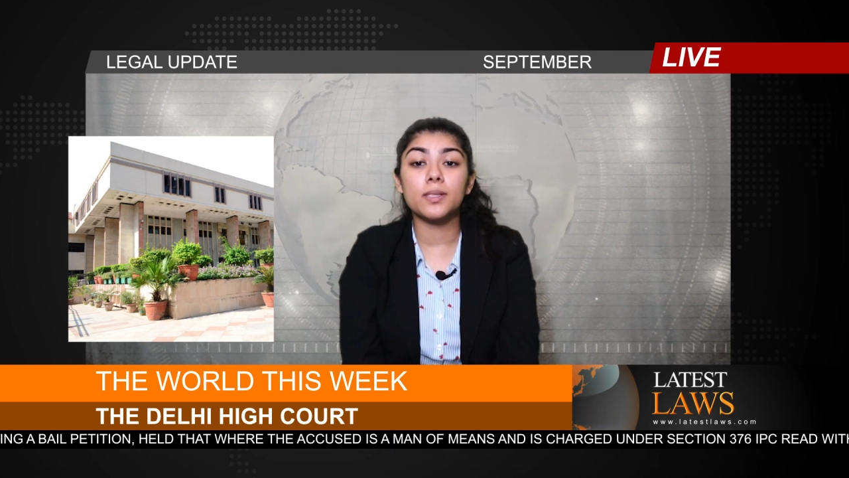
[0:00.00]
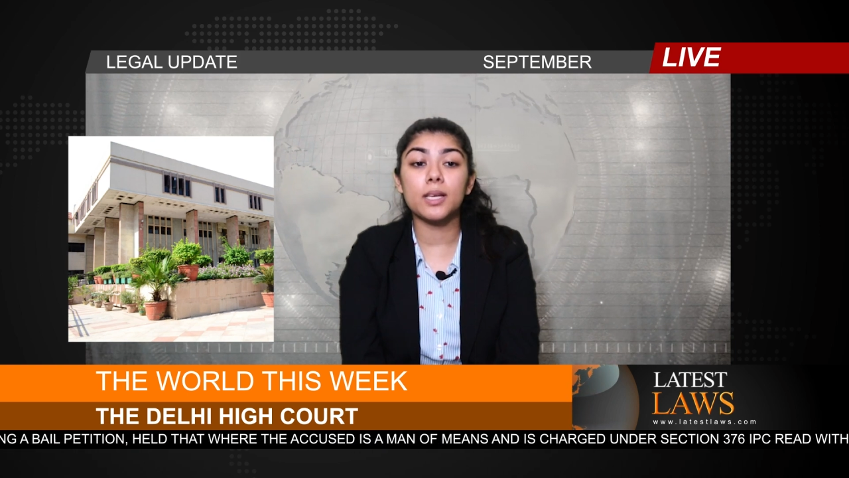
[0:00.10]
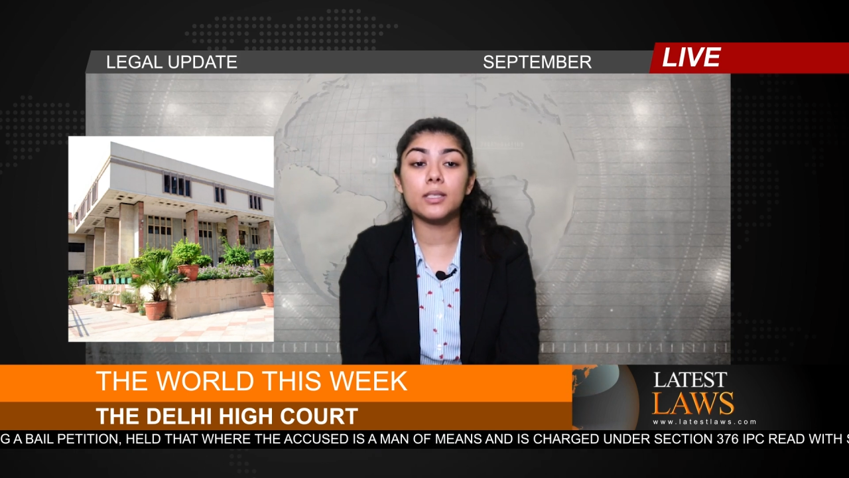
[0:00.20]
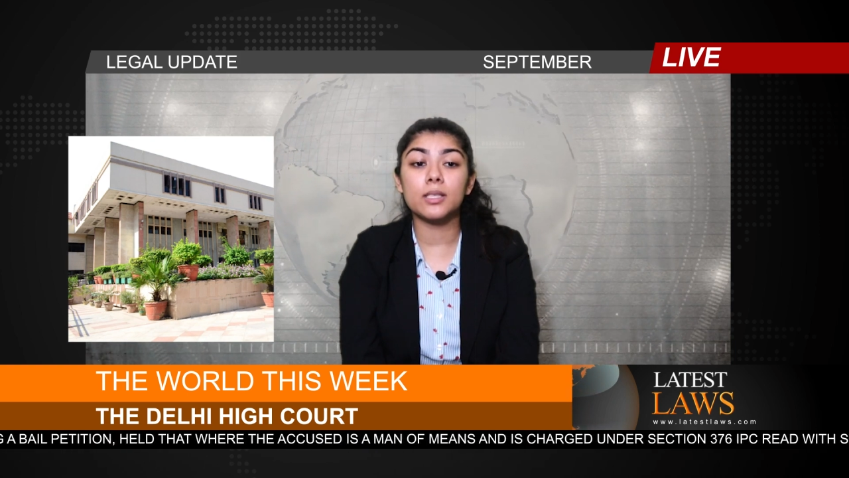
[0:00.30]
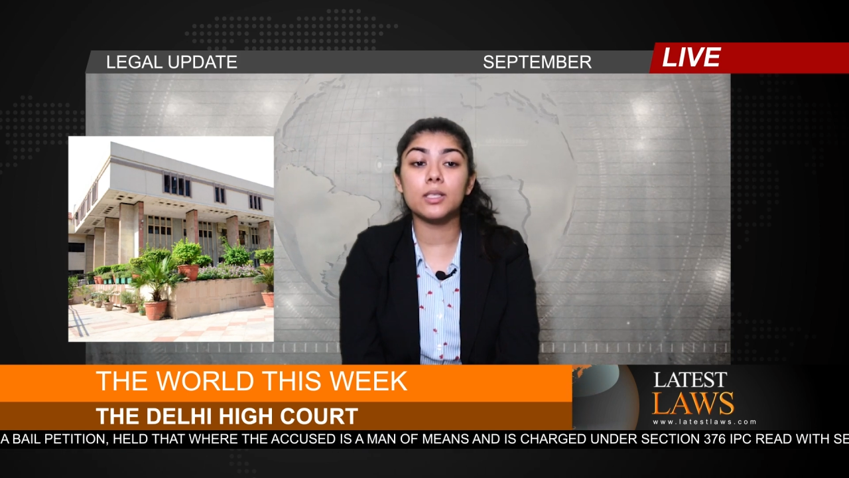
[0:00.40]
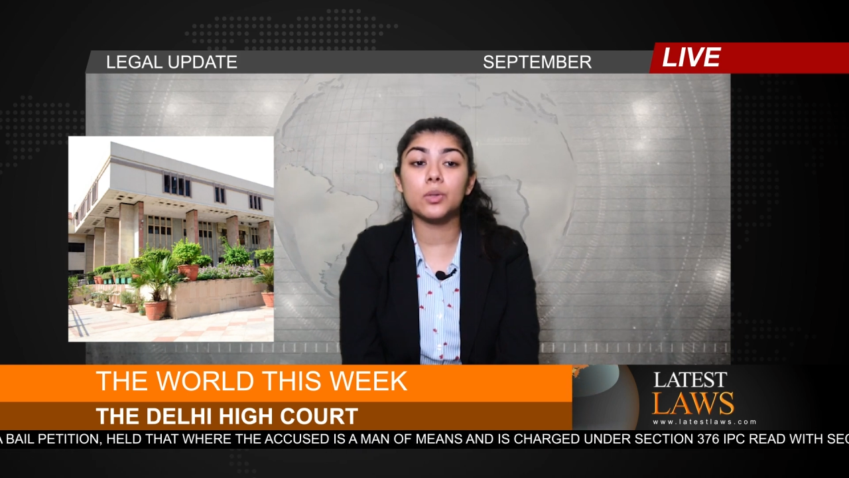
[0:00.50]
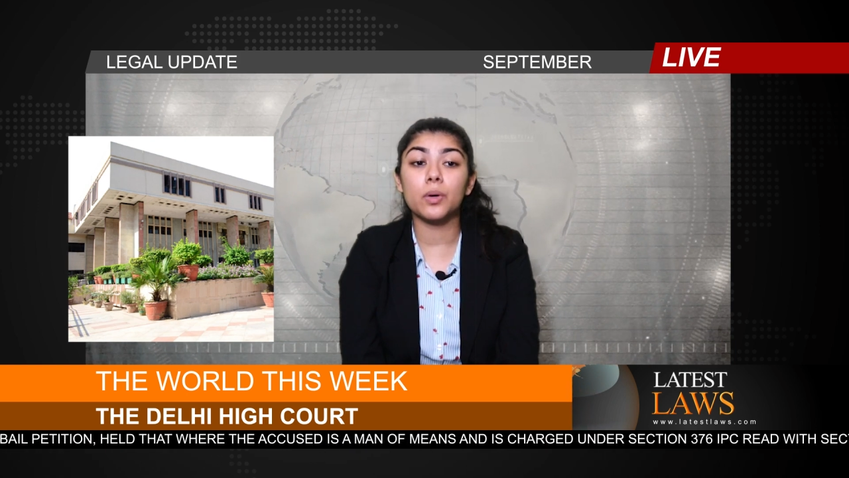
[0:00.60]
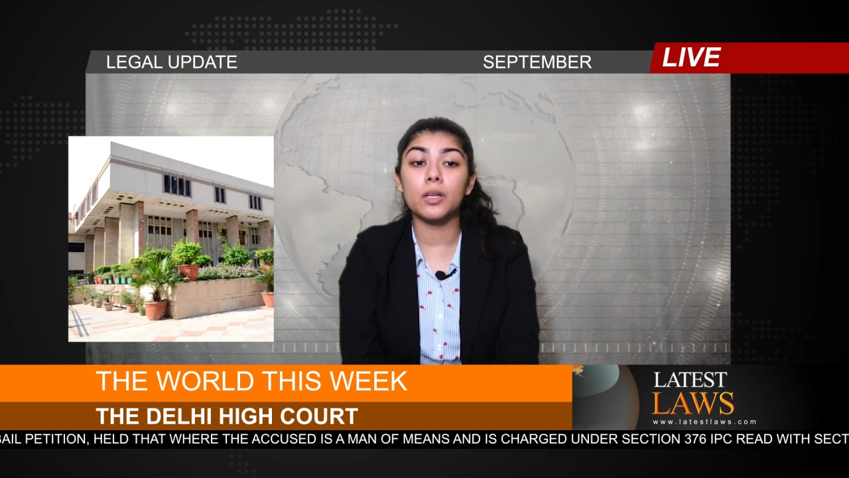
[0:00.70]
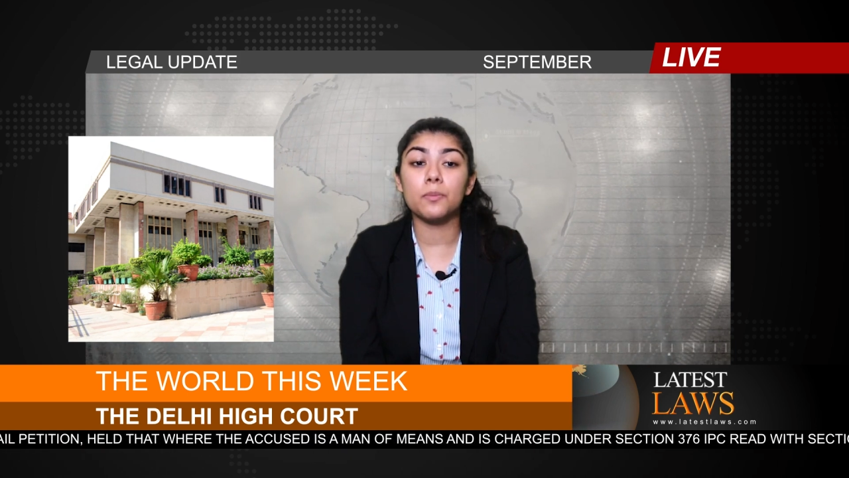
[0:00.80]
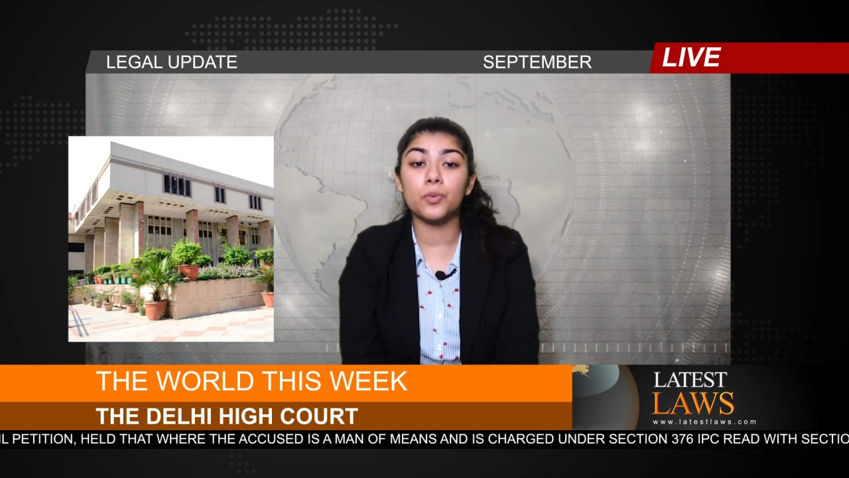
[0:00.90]
sentenced
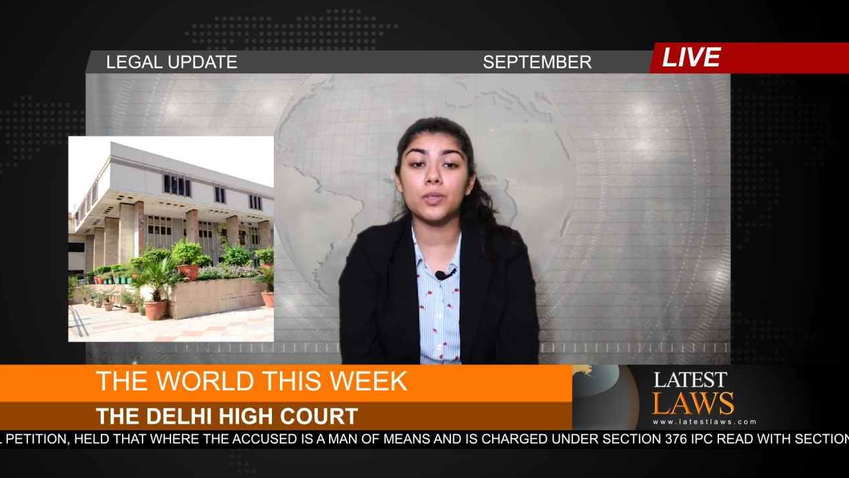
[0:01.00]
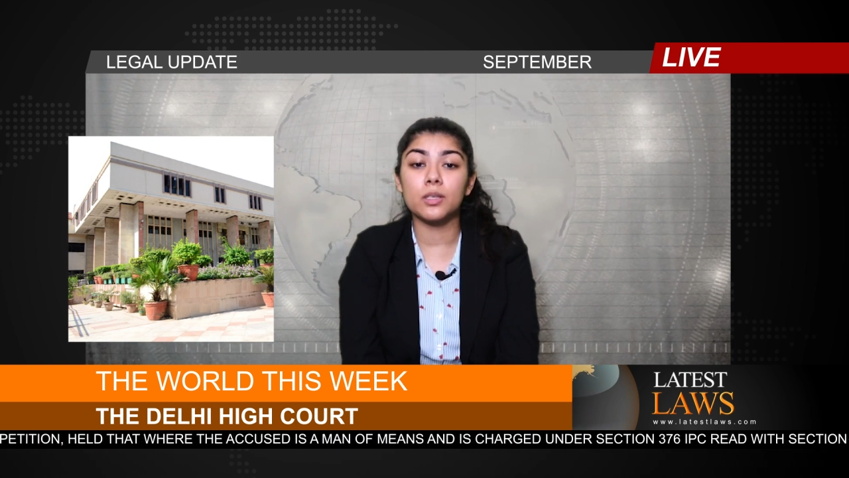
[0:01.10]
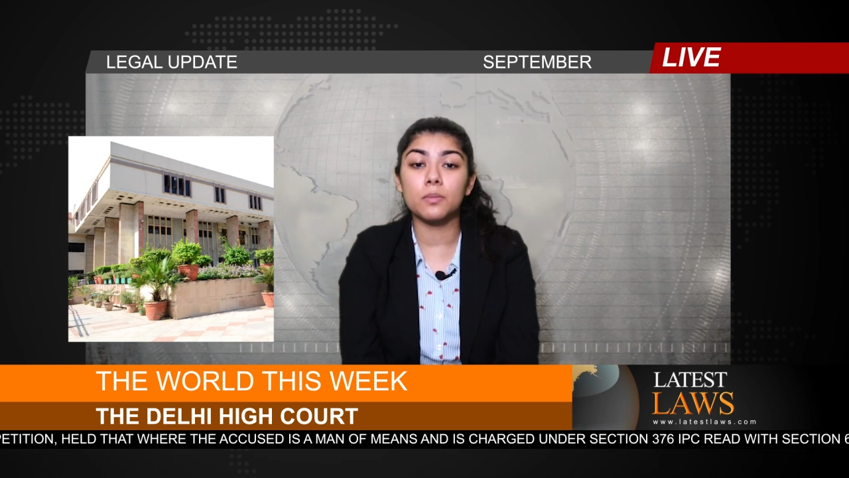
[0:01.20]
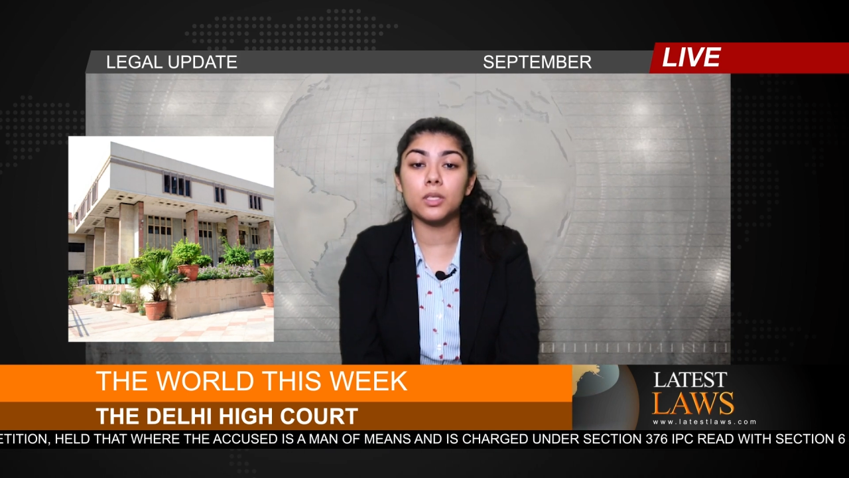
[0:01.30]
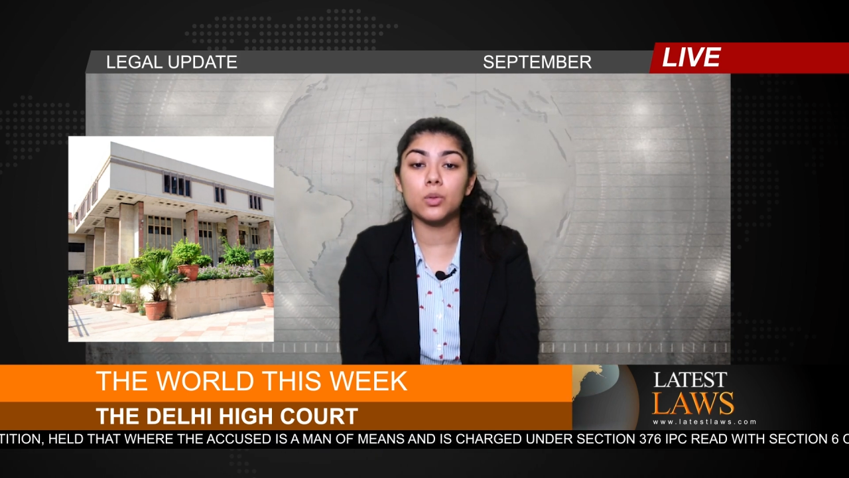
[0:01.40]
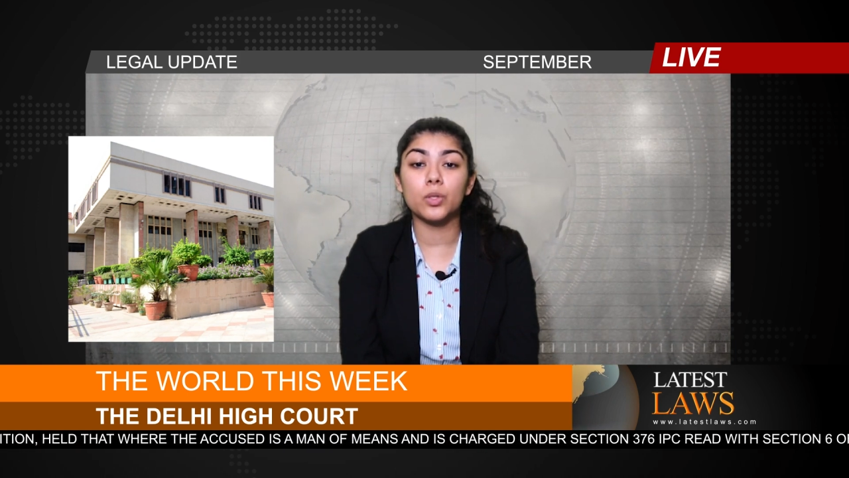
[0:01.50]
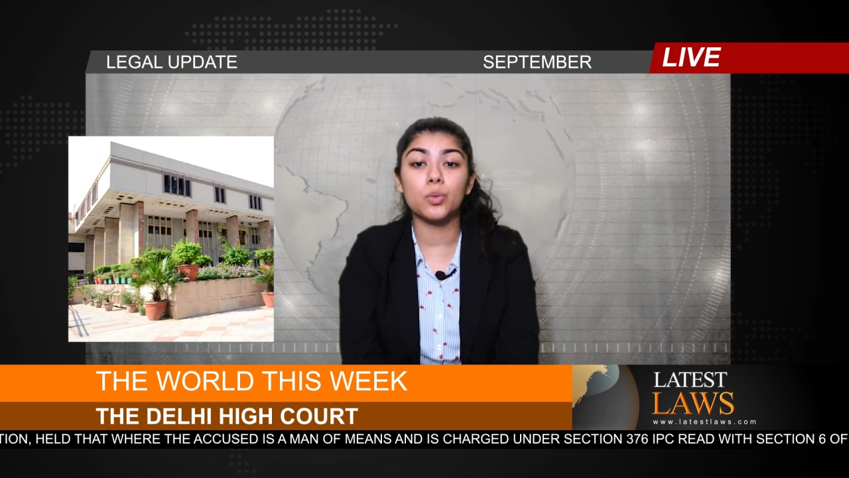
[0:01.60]
to an imprisonment